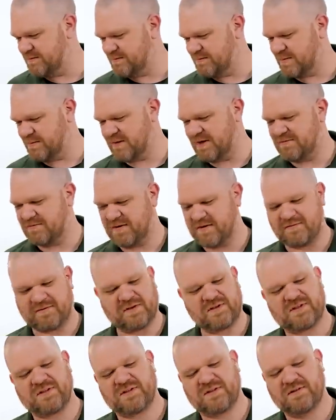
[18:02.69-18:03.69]
One of my
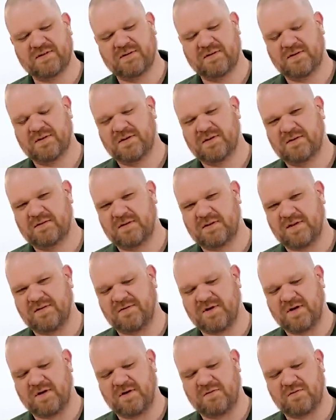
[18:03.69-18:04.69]
favorites that they've
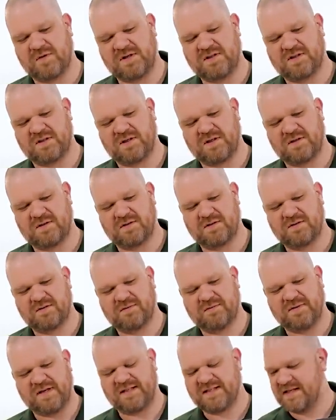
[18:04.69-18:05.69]
done in recent years.
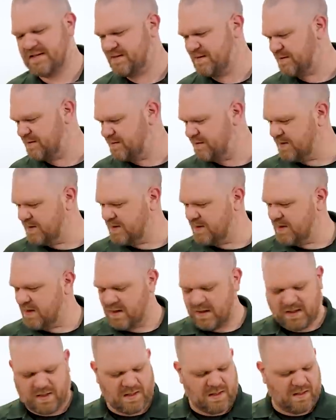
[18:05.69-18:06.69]
Fantastic.
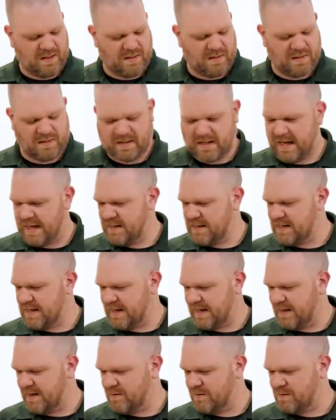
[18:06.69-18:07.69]
And
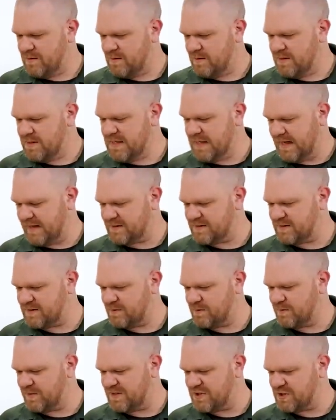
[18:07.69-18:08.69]
now the next
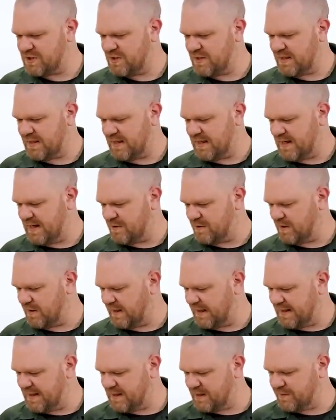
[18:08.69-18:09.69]
question in our
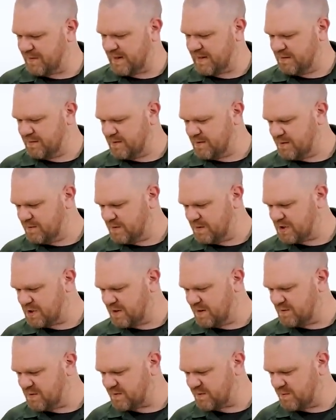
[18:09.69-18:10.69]
lightning round, which
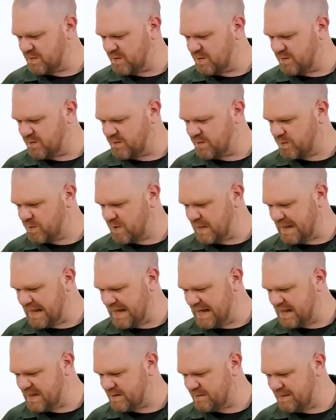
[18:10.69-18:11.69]
comes from
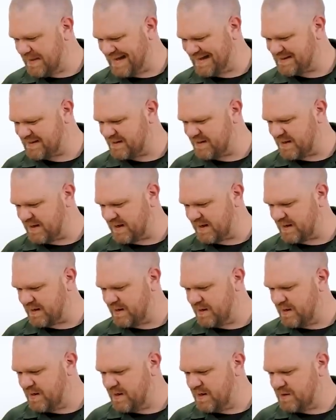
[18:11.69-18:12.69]
48 Mastodon.
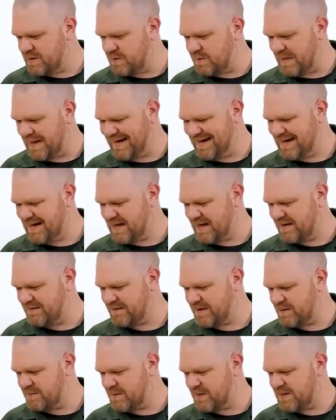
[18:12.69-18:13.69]
Do any
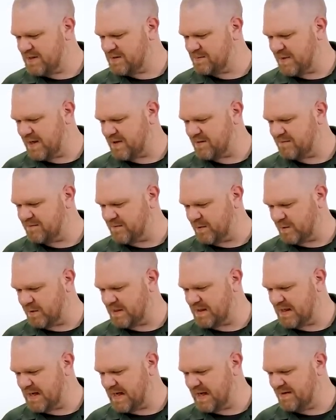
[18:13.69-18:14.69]
knife companies make
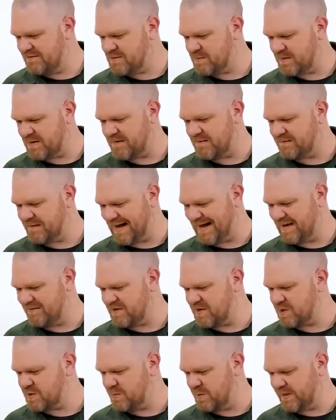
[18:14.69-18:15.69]
folding knives with a
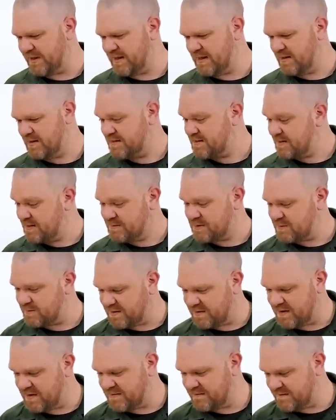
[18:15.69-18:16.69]
5-inch blade? It seems to
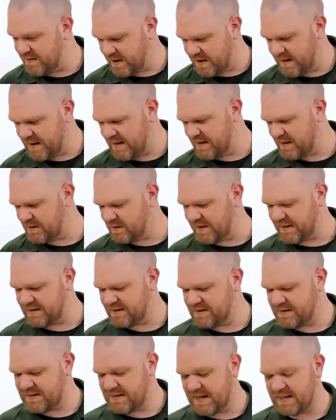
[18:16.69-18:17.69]
be a very
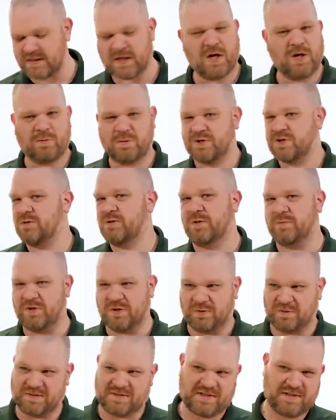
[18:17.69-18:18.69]
neglected size. We're showing them
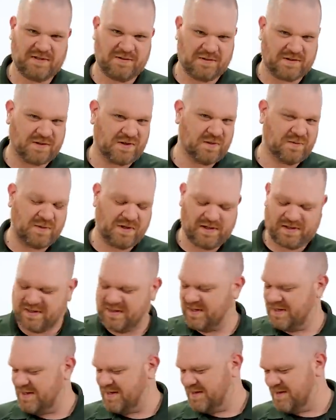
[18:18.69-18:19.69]
Cold Steels, aren't
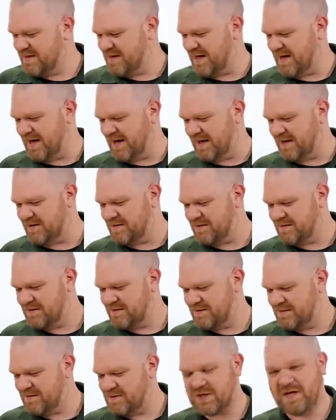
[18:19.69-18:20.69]
we?
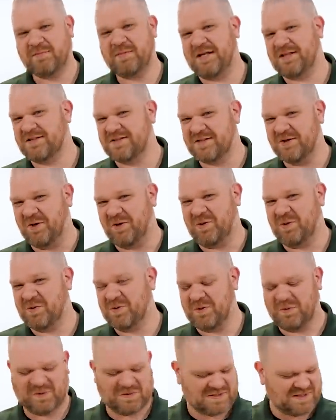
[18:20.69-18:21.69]
Trying to make this an all
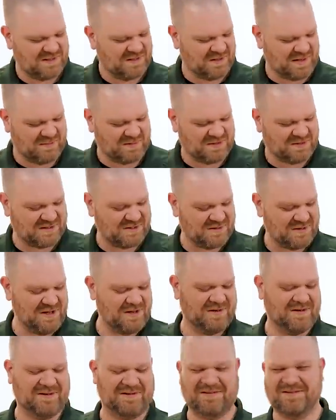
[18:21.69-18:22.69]
Cold Steel episode?
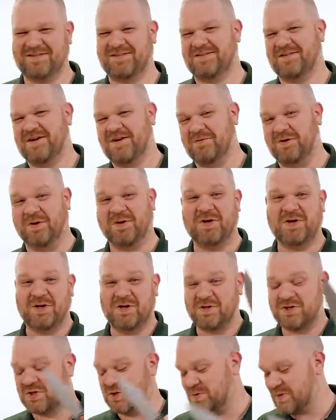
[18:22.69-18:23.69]
Well,
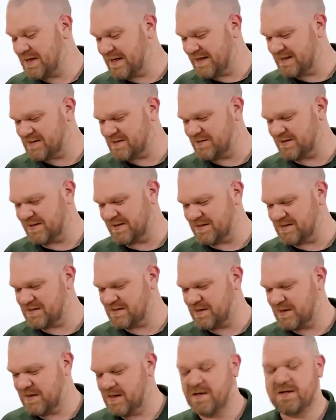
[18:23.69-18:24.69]
short answer
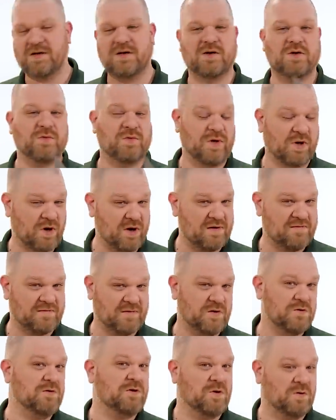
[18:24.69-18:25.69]
is there are a
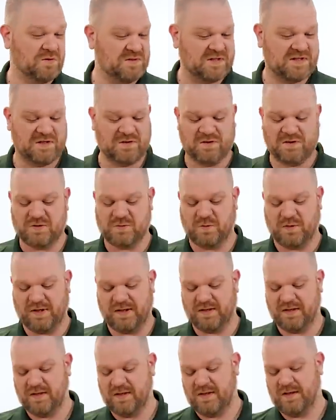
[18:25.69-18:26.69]
few. Cold Steel is
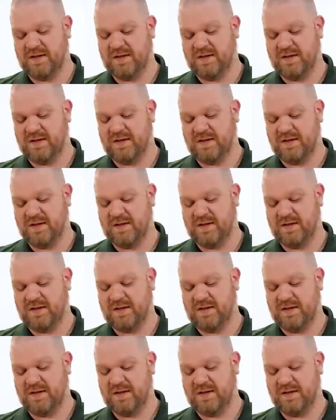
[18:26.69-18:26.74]
one.